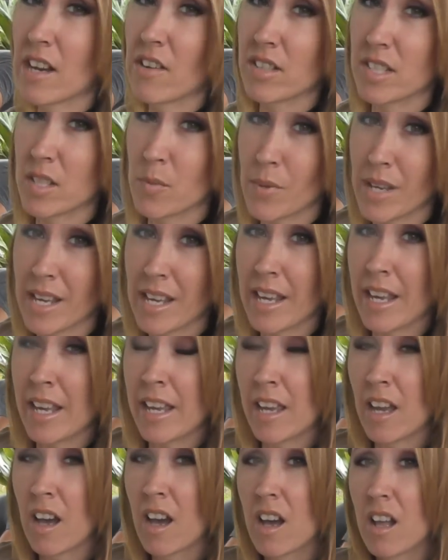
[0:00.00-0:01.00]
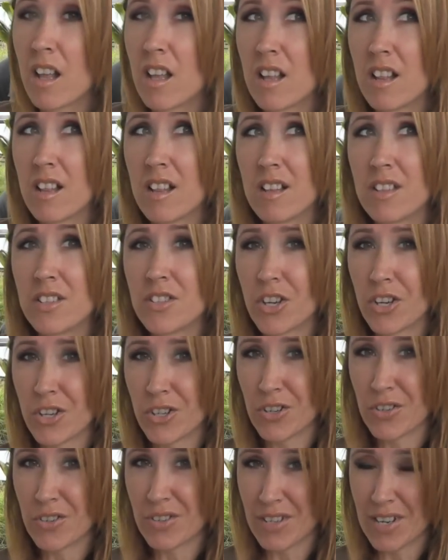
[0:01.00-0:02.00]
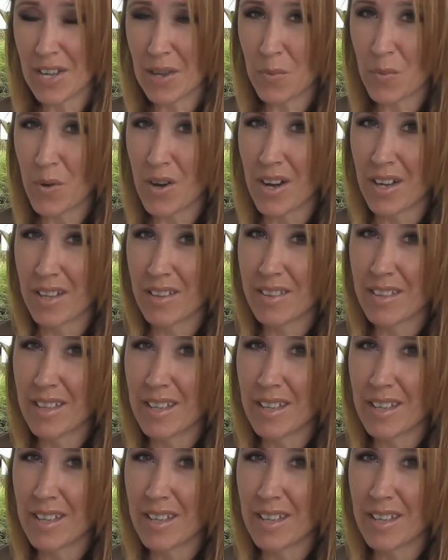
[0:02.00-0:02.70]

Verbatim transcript: out to be darker than I want,